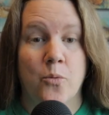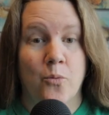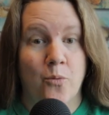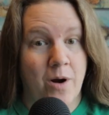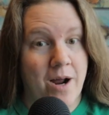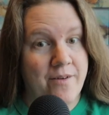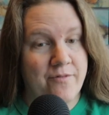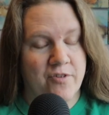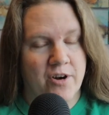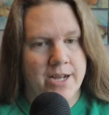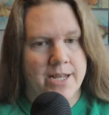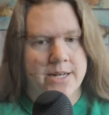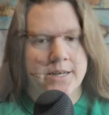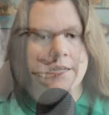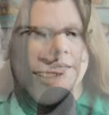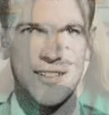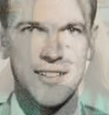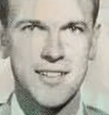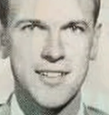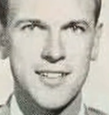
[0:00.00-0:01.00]

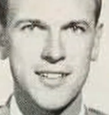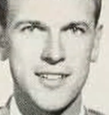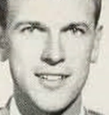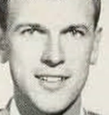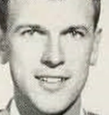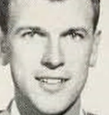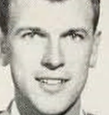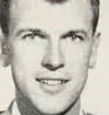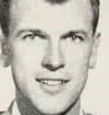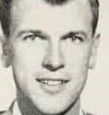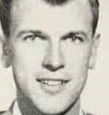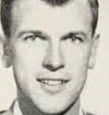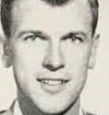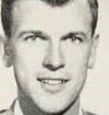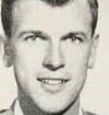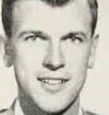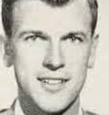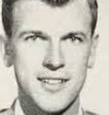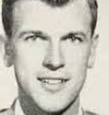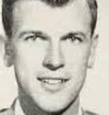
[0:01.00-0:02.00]
reverend that ran
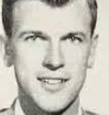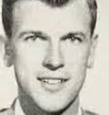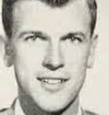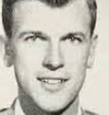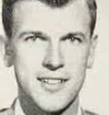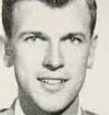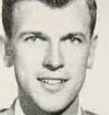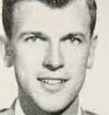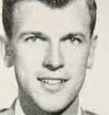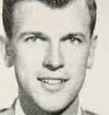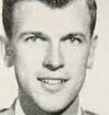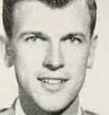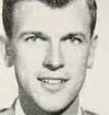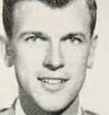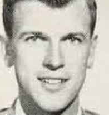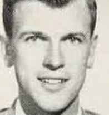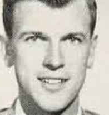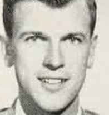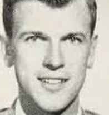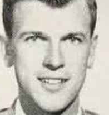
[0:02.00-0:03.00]
the home would
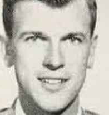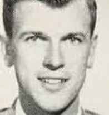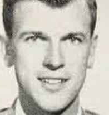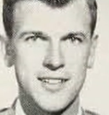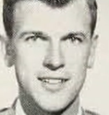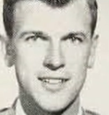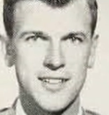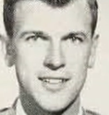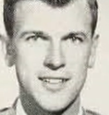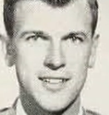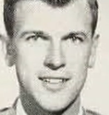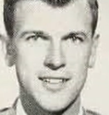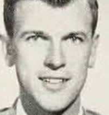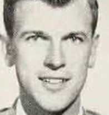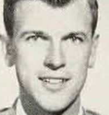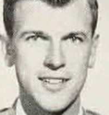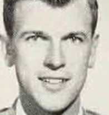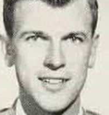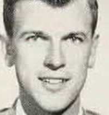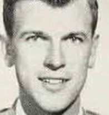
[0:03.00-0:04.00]
show the
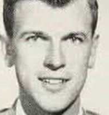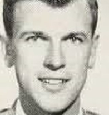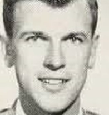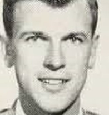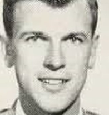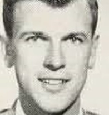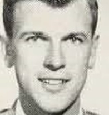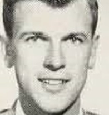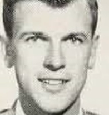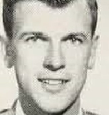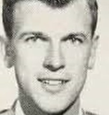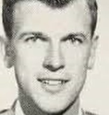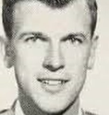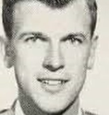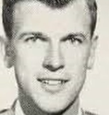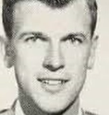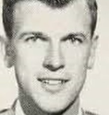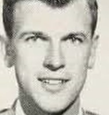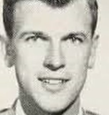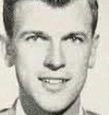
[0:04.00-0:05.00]
boys adult
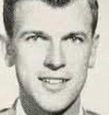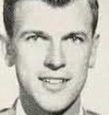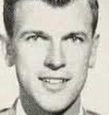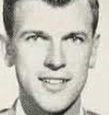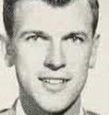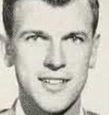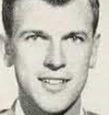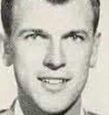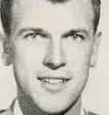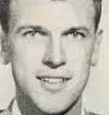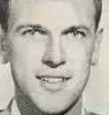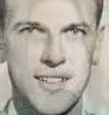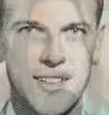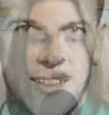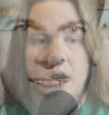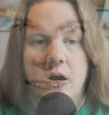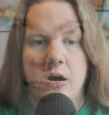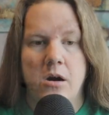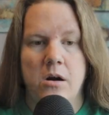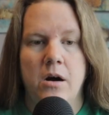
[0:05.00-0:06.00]
films, give them
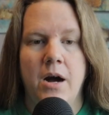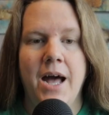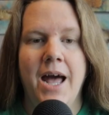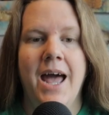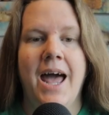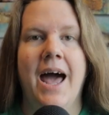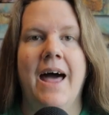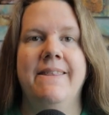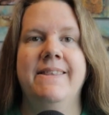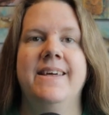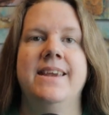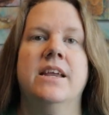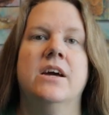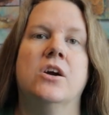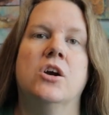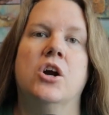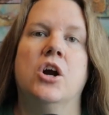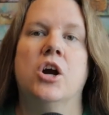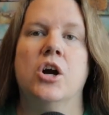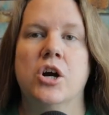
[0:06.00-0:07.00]
alcohol, and then
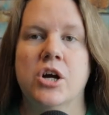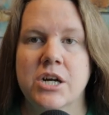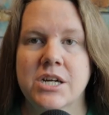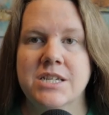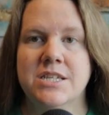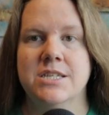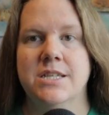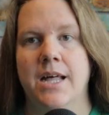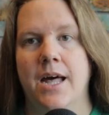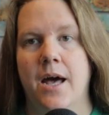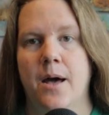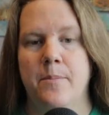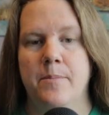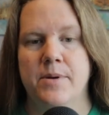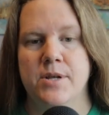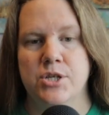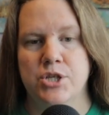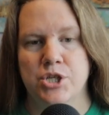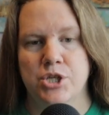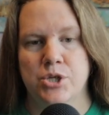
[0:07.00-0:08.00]
encourage
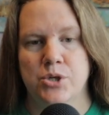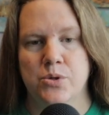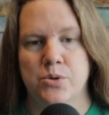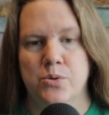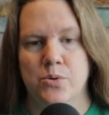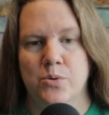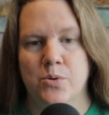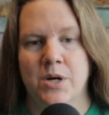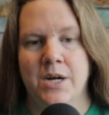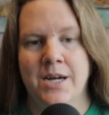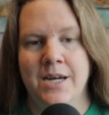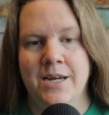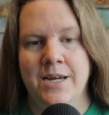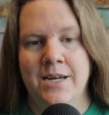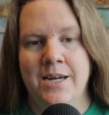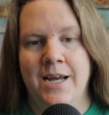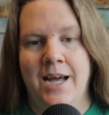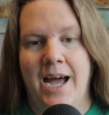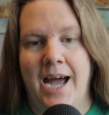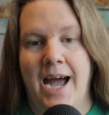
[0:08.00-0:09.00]
them to
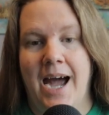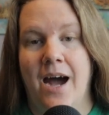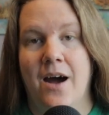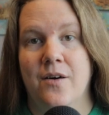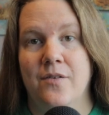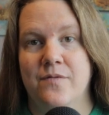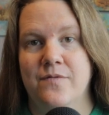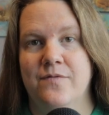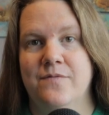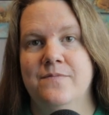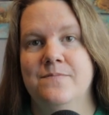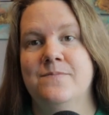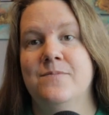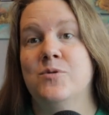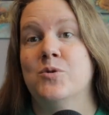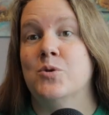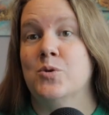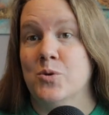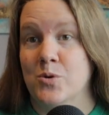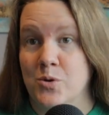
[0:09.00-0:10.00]
have
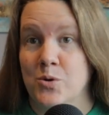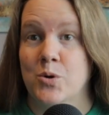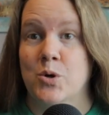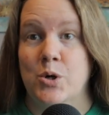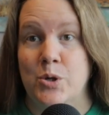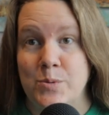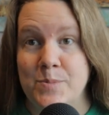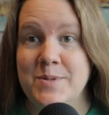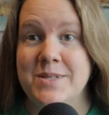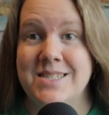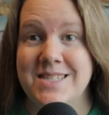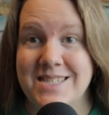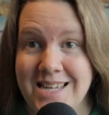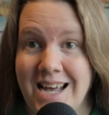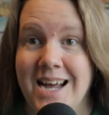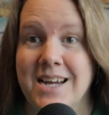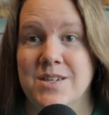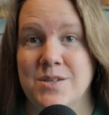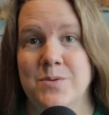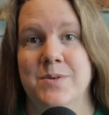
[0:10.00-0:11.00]
group
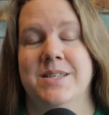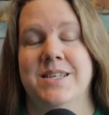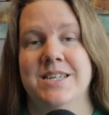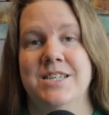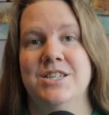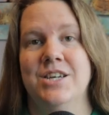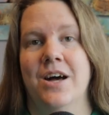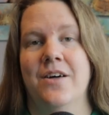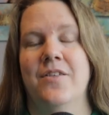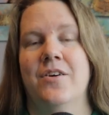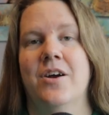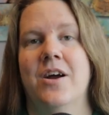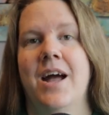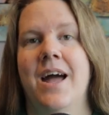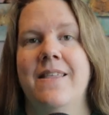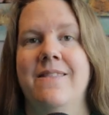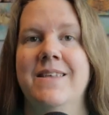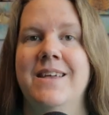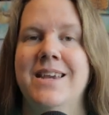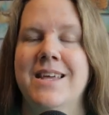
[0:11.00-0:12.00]
sex with each other,
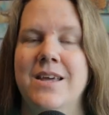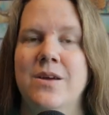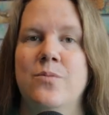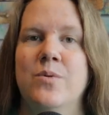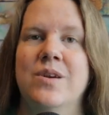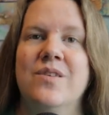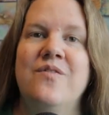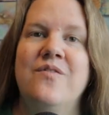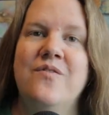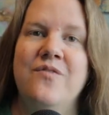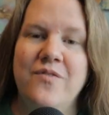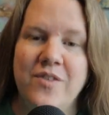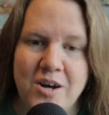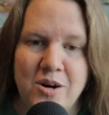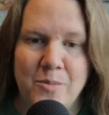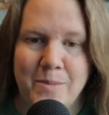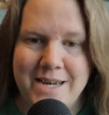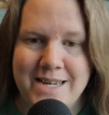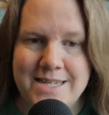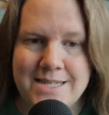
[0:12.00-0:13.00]
and then he would
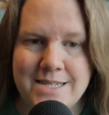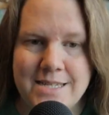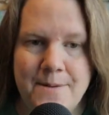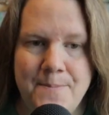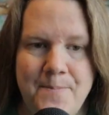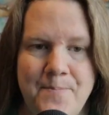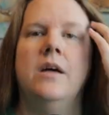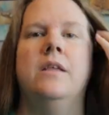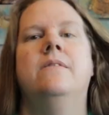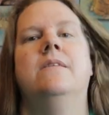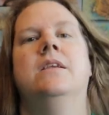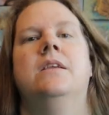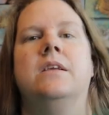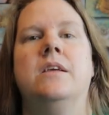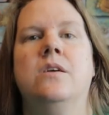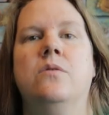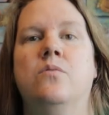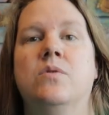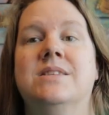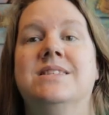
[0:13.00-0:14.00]
film it, and then
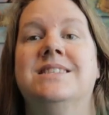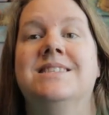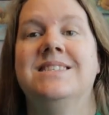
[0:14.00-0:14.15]
he would